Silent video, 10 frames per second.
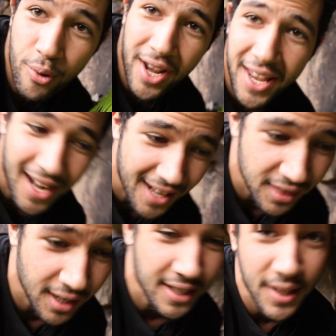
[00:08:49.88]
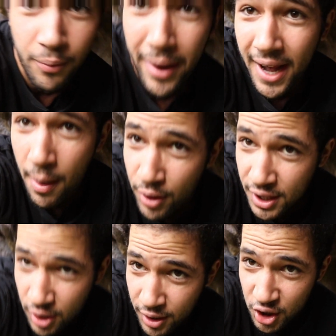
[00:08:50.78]
breaking anything except my camera
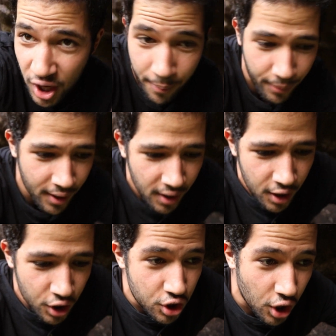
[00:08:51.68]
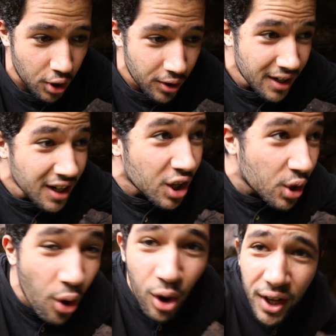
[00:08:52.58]
that's on the strap. So
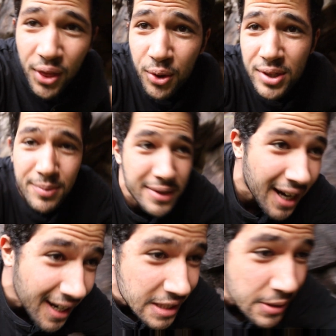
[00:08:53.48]
crawling through some tight